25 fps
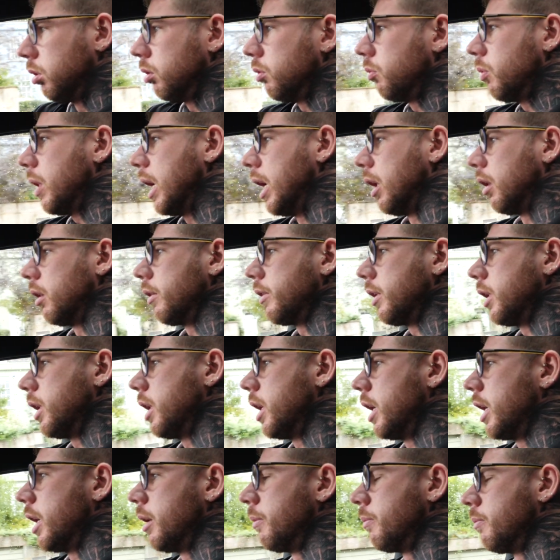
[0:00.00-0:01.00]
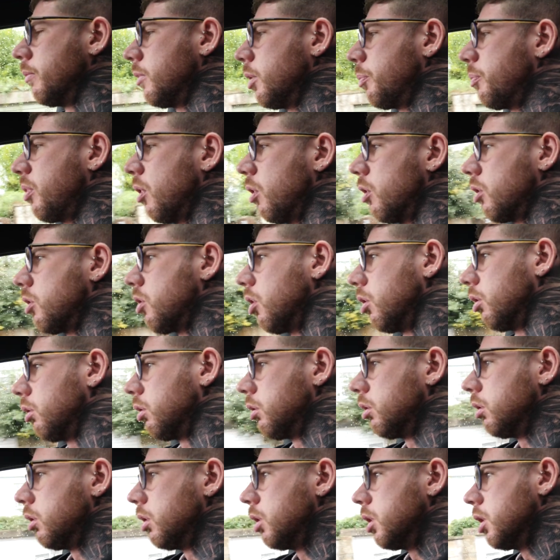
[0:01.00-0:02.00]
Well, the protocol
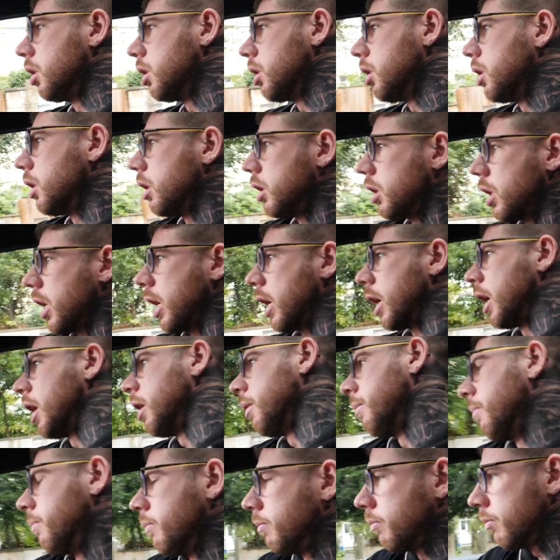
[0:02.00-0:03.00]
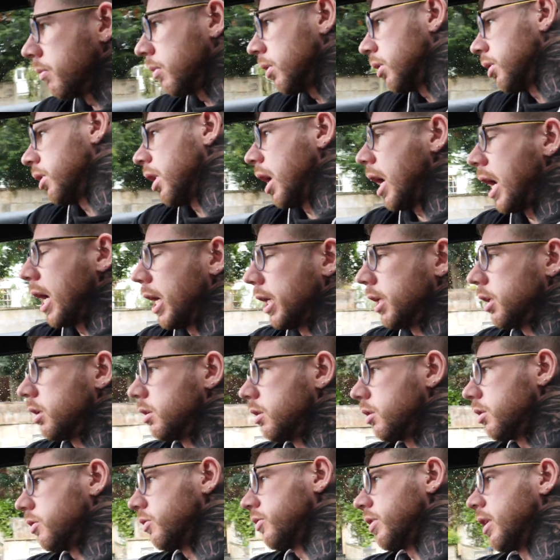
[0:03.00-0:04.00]
that I
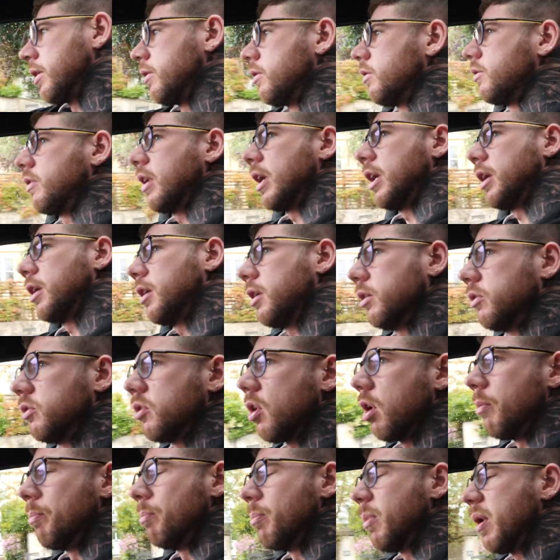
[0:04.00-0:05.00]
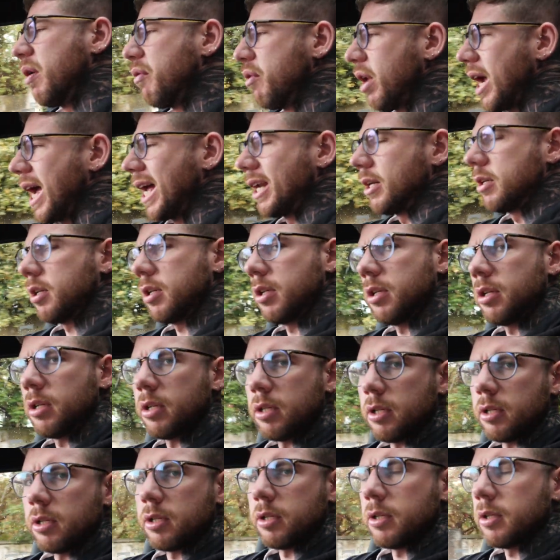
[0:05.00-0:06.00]
tend to take has got a myriad
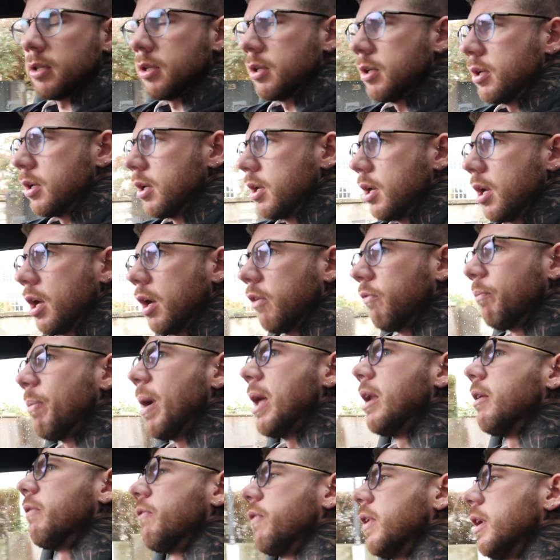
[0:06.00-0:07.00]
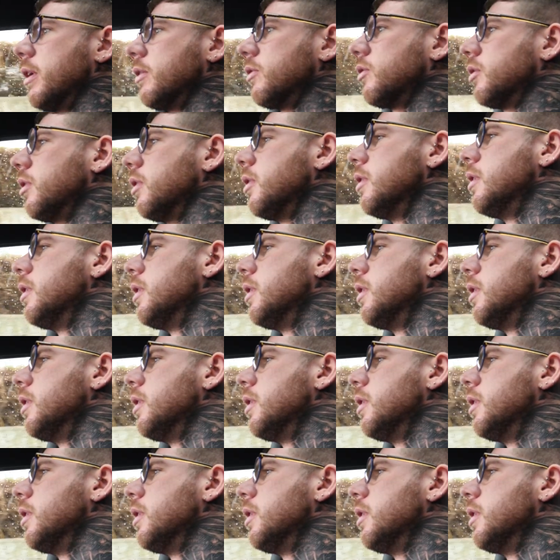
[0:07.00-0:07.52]
of benefits.